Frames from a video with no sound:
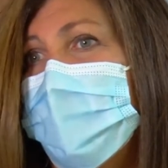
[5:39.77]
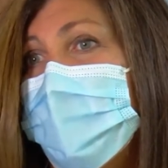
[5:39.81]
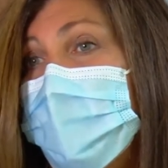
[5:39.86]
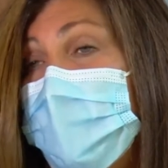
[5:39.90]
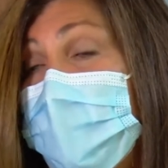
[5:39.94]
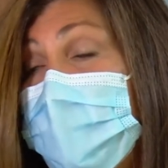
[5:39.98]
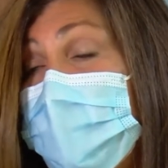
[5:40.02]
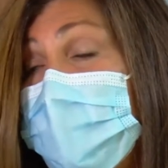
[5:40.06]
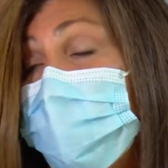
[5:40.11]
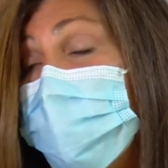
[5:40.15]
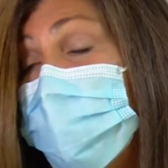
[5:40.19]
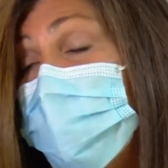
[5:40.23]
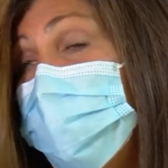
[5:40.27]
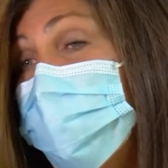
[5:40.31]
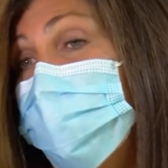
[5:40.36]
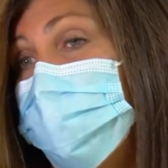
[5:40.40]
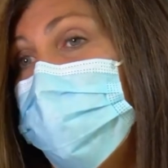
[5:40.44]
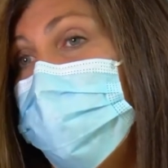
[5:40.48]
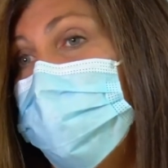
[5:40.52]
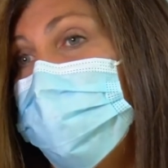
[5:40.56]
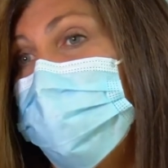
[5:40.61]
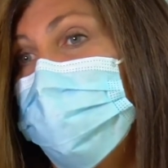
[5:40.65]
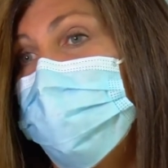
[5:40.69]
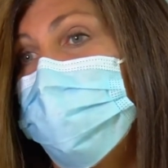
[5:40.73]
and quite
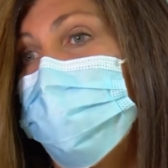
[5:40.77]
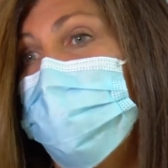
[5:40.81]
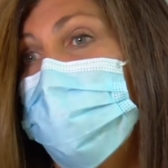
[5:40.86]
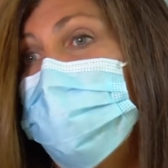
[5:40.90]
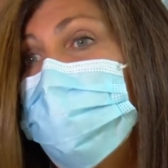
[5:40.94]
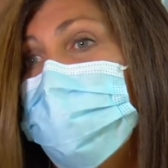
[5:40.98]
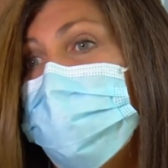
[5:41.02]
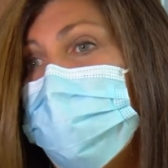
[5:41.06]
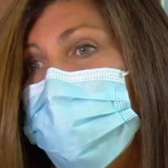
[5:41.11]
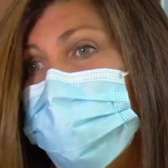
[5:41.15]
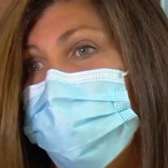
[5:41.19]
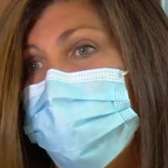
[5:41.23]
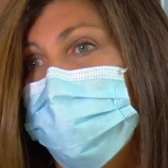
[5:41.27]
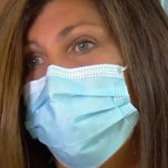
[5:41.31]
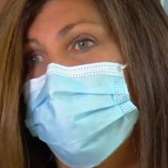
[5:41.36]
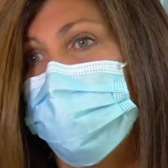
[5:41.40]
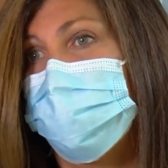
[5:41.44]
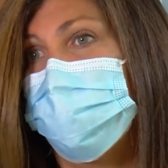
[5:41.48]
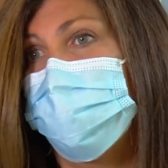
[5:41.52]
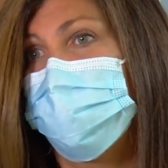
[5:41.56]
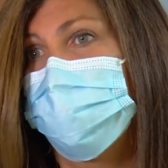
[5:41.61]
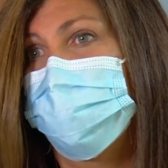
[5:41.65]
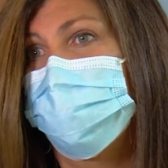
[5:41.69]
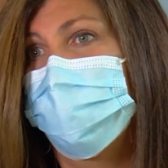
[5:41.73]
frankly, a blood clot
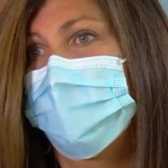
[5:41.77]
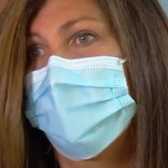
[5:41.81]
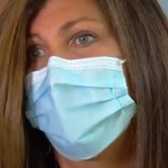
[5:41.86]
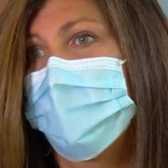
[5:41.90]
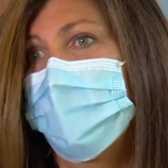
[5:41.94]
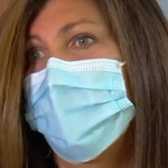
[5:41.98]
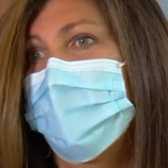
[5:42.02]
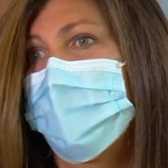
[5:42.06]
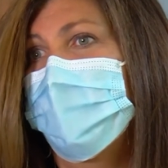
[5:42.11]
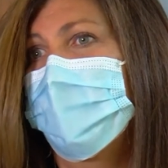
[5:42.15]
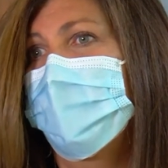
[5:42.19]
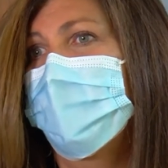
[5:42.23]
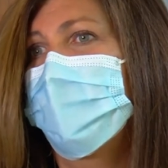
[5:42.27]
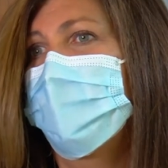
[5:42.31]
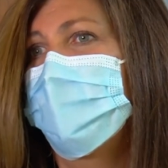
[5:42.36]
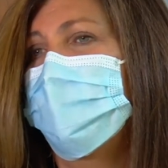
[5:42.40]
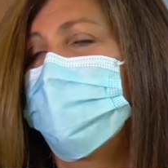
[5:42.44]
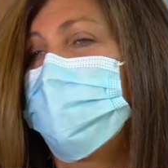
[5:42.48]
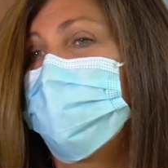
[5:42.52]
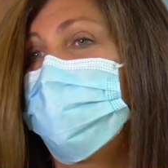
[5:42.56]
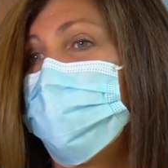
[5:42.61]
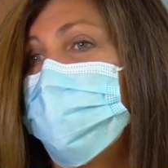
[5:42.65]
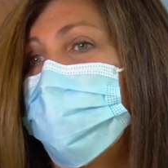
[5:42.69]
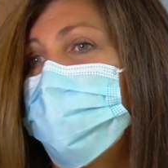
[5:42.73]
risk.
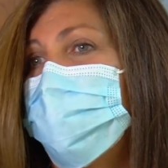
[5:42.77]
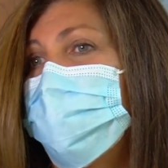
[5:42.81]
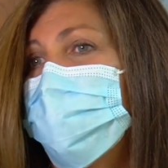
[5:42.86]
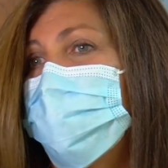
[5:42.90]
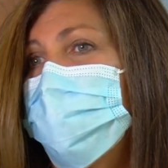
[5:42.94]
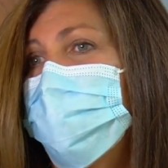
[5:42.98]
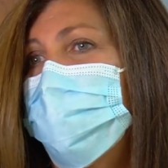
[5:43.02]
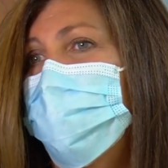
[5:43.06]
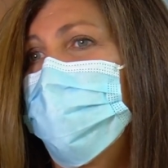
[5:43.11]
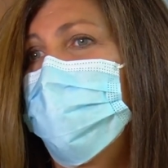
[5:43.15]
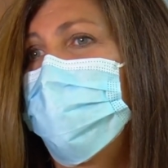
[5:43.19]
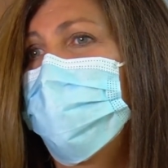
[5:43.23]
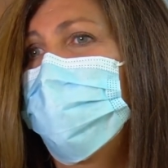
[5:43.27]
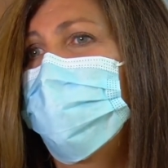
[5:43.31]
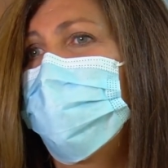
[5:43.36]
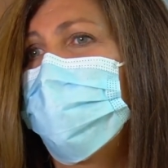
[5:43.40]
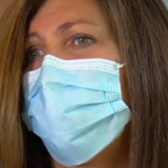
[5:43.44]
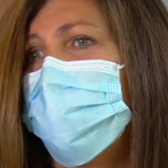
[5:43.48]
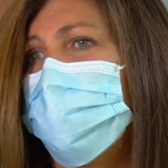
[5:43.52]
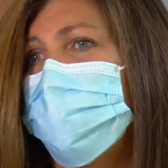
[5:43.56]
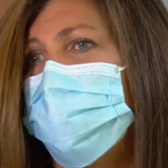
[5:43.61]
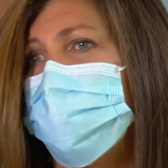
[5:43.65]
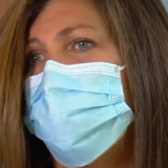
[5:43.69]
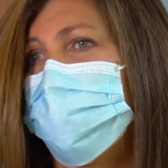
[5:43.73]
So you
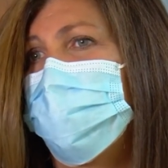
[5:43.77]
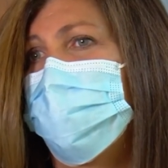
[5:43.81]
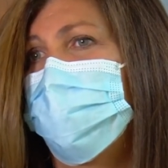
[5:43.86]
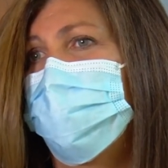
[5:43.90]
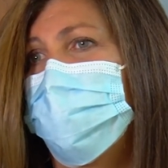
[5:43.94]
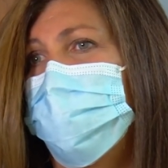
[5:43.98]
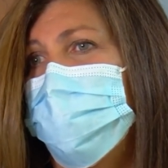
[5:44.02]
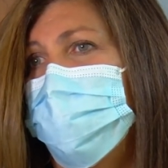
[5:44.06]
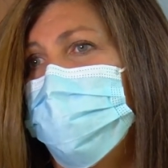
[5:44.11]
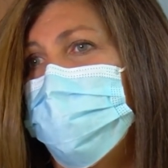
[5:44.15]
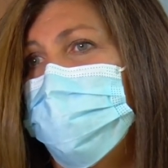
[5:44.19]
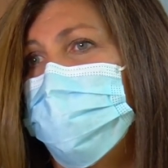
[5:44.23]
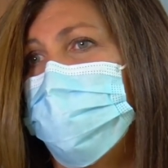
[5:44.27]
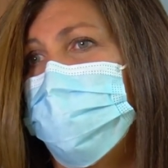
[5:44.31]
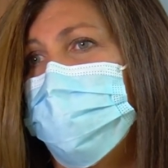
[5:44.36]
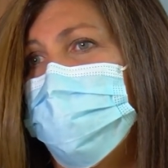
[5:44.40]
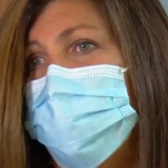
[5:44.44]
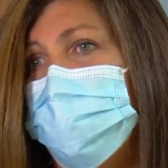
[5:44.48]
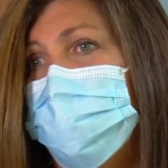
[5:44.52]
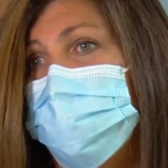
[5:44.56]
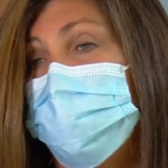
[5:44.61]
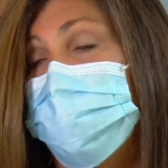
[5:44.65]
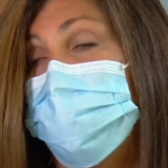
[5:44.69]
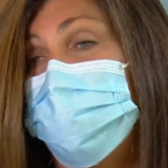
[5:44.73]
want to know that your
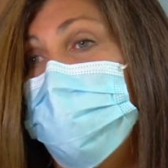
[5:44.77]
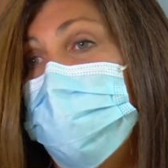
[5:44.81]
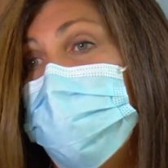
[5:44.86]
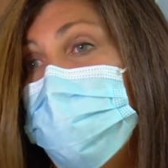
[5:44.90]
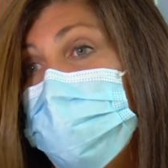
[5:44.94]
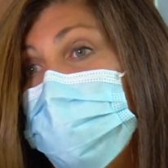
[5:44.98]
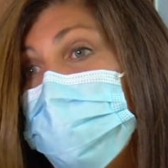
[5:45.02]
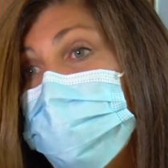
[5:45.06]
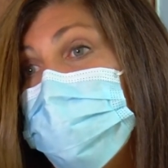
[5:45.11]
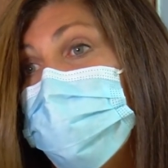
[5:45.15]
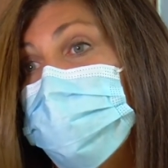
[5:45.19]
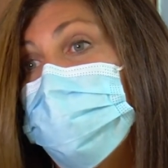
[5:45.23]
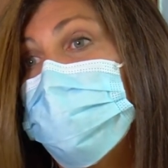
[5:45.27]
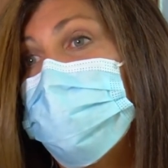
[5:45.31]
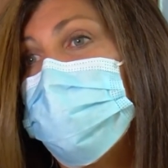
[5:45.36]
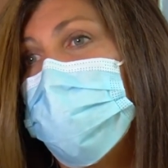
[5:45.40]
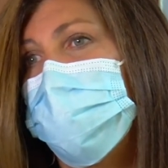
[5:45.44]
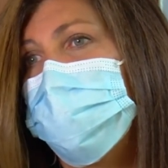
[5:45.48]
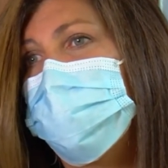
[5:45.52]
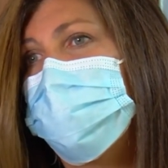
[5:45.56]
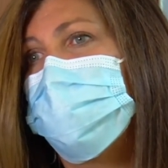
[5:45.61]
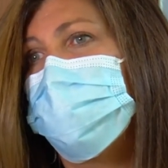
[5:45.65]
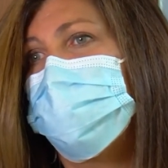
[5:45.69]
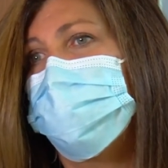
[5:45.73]
surgeon is being as
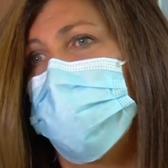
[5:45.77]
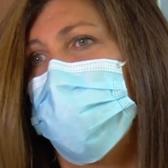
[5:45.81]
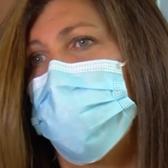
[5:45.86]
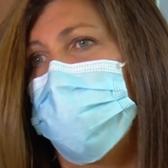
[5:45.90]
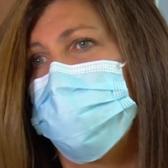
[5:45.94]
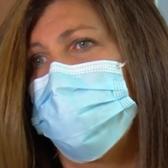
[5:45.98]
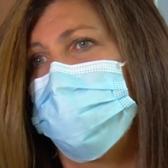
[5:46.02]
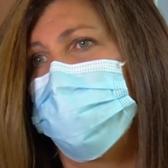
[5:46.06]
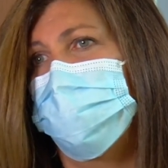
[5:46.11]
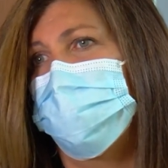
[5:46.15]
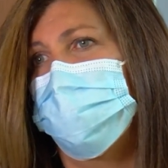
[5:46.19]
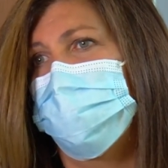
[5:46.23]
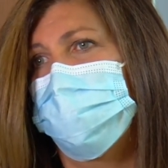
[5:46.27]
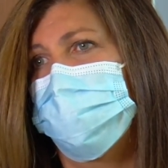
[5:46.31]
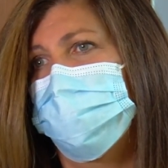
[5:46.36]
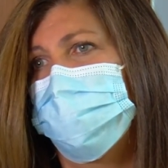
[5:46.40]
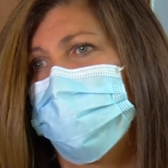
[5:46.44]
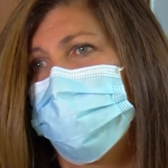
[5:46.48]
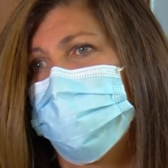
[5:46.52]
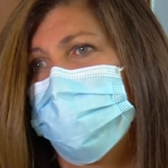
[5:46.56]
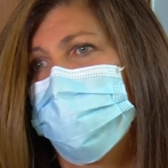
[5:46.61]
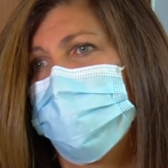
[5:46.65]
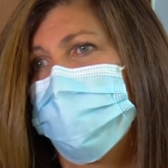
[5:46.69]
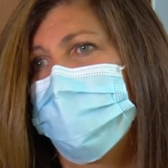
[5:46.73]
precise as possible.
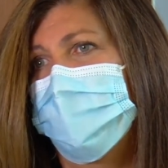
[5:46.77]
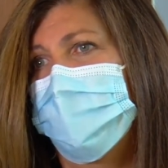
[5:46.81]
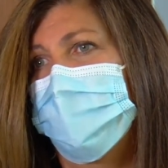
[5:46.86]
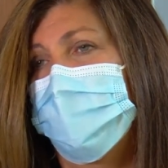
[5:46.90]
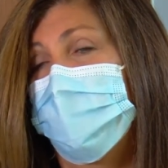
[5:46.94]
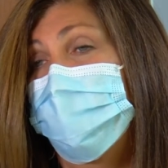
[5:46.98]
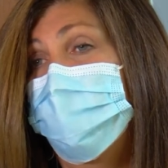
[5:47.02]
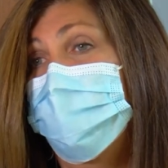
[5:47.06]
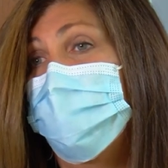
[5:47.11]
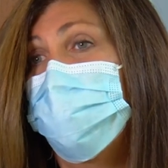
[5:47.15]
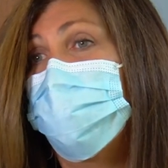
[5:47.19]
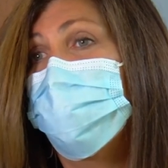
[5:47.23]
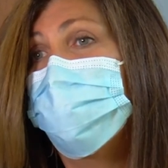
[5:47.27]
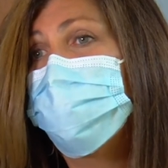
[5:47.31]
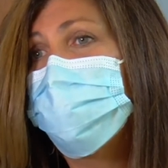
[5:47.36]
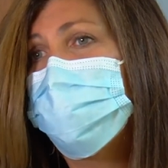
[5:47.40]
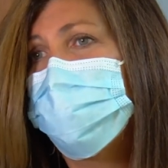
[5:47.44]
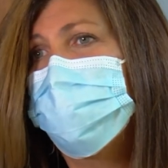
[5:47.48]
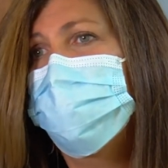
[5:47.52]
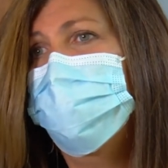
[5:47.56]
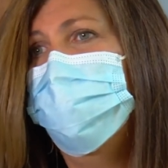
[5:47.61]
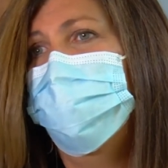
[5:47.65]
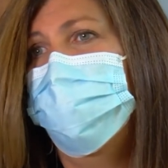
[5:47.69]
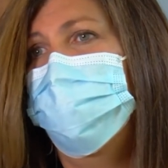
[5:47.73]
I
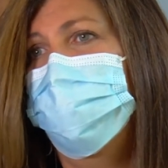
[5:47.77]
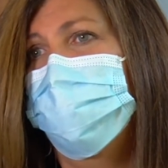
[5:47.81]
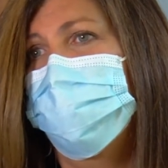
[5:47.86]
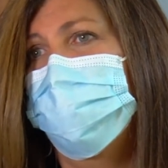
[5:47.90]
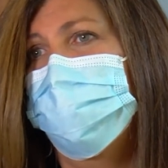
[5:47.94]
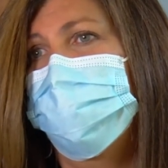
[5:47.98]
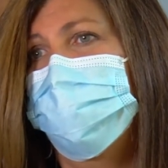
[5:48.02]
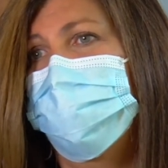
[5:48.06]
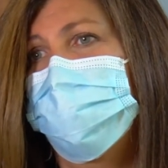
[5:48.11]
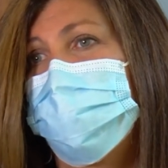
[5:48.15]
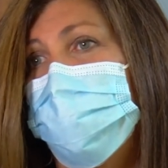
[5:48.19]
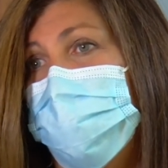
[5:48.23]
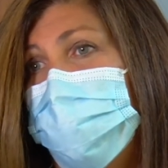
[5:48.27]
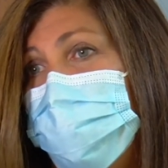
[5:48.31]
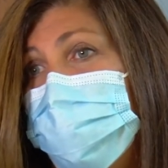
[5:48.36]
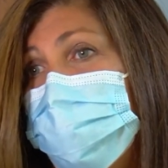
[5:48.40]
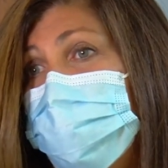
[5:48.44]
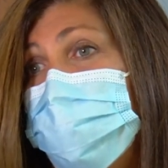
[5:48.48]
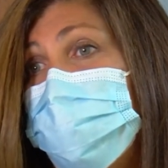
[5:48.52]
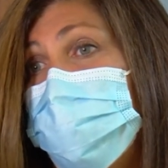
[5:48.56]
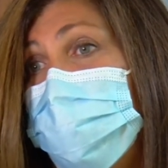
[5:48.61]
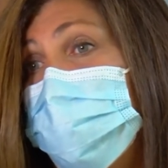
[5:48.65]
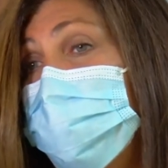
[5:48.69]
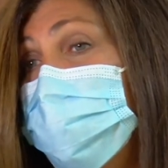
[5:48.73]
personally feel now in
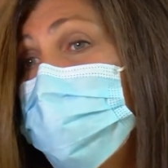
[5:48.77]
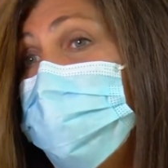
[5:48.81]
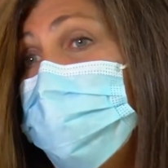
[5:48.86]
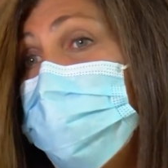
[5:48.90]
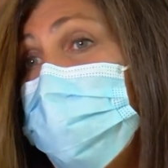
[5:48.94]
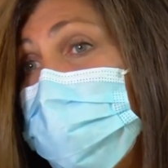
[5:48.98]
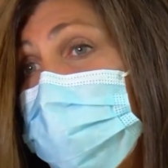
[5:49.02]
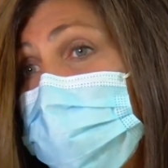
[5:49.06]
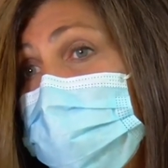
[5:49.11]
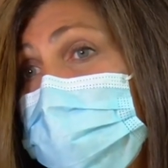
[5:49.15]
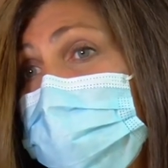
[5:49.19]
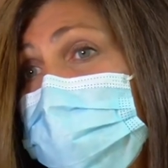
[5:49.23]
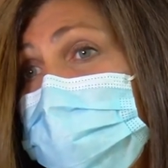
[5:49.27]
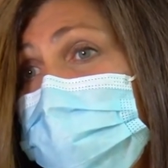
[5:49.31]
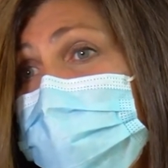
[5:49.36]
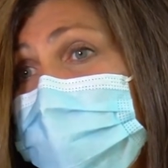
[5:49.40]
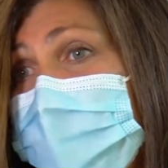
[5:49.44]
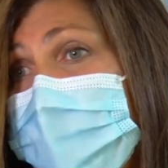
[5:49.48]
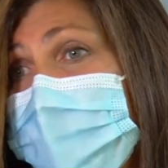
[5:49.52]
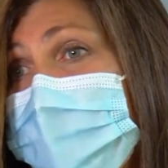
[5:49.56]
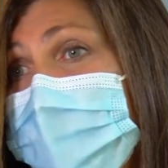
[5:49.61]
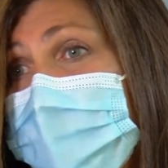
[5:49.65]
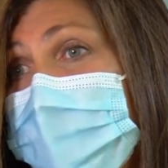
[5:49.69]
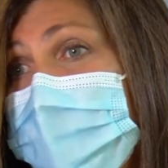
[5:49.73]
2020,
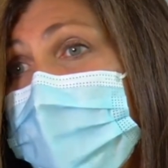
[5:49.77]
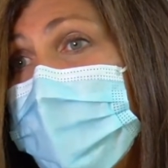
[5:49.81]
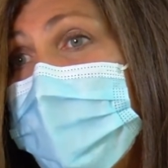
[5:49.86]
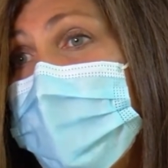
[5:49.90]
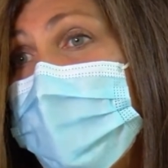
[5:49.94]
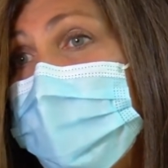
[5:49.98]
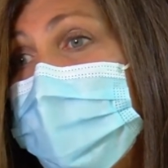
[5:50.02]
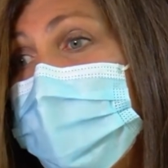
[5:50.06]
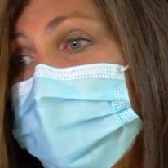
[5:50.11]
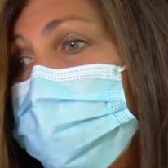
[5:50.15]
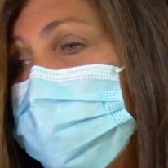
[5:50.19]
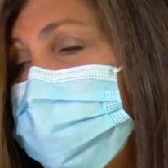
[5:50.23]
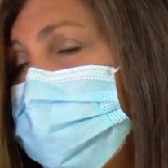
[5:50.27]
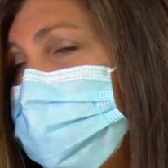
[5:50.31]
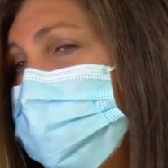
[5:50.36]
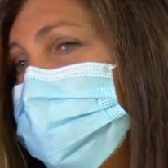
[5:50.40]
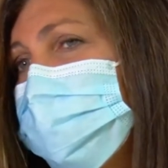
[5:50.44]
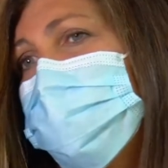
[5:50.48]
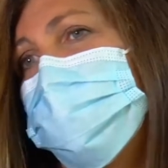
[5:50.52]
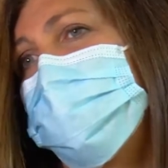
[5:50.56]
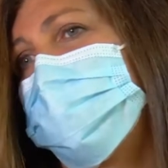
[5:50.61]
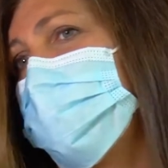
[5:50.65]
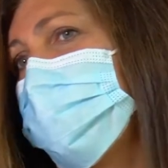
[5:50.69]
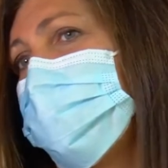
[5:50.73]
this should
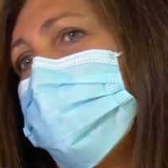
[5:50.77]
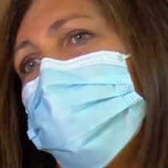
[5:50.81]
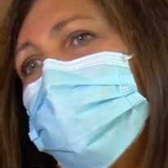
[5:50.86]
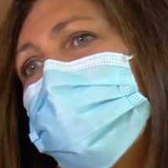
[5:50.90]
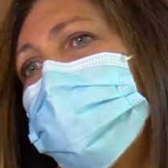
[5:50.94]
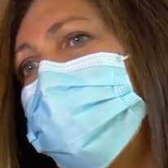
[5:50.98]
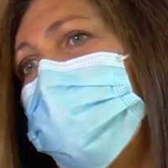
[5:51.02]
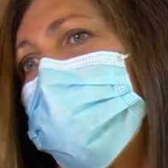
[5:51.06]
be standard of